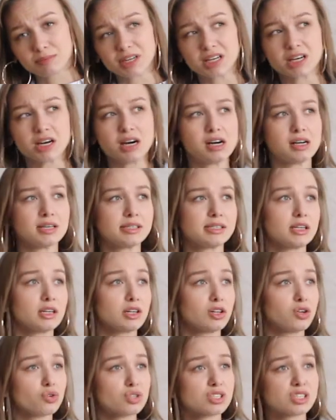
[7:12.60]
because it
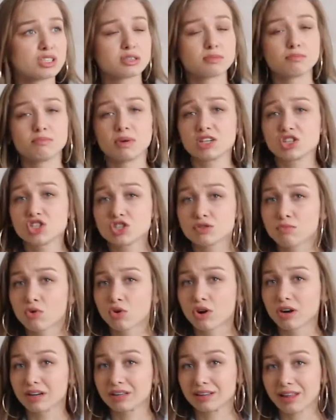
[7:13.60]
looks much
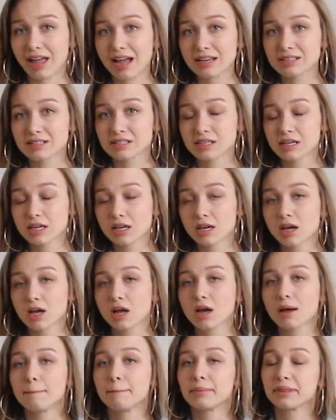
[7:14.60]
more classy.
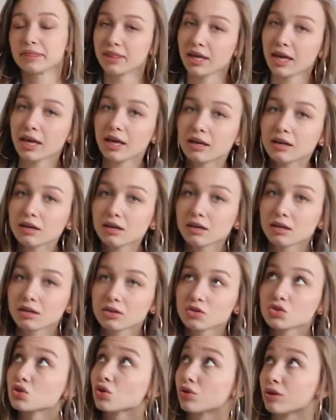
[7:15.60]
But then,
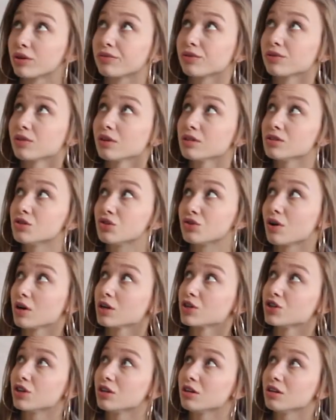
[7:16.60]
sorry for the
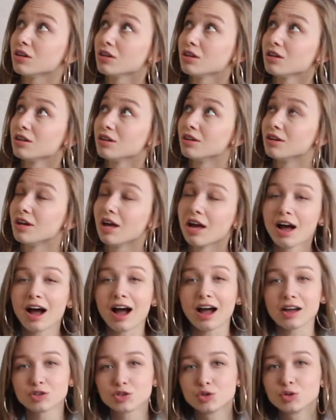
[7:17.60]
construction,
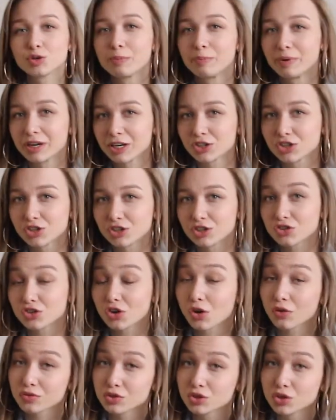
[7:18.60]
I took pictures
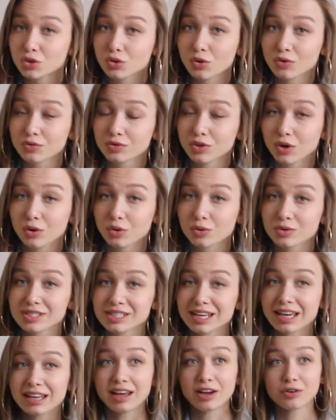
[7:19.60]
of two of those
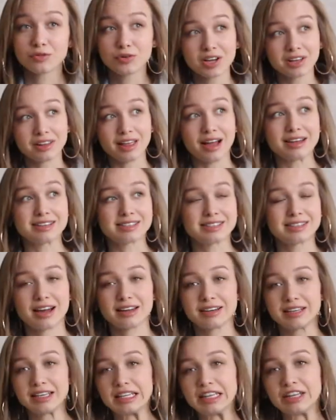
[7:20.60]
and I realized
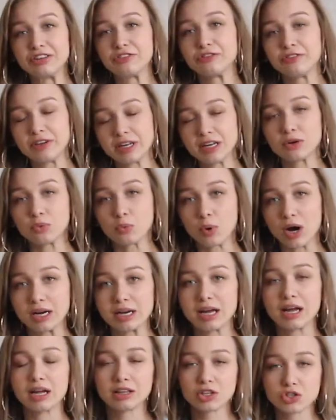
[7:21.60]
that in the fitted one
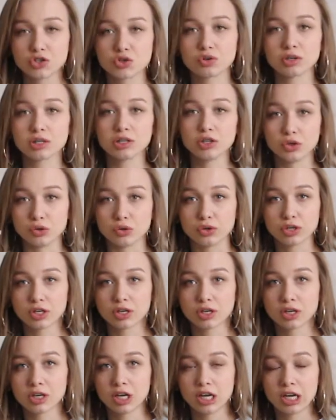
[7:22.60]
I literally look
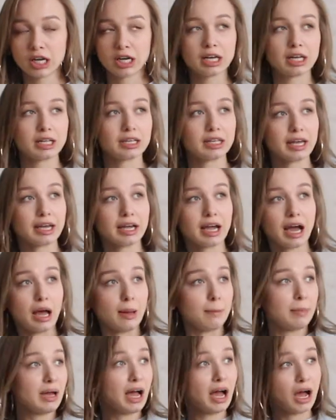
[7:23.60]
like
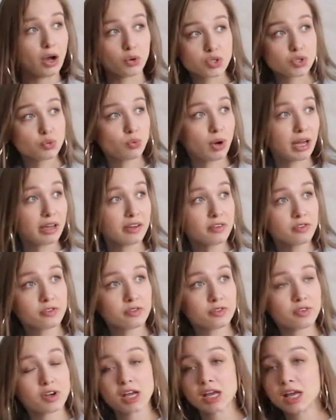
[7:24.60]
I'm a housewife,
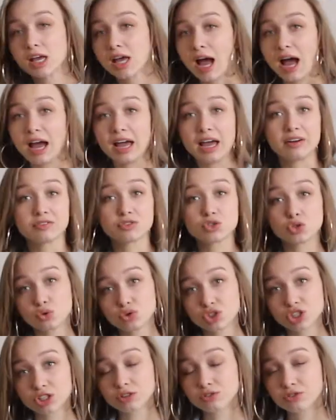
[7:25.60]
I have two
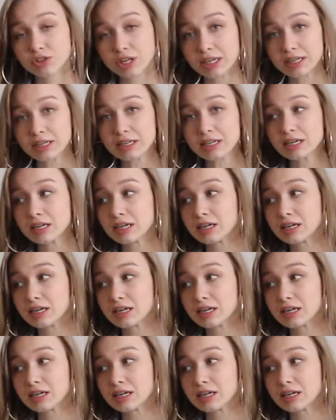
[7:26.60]
children,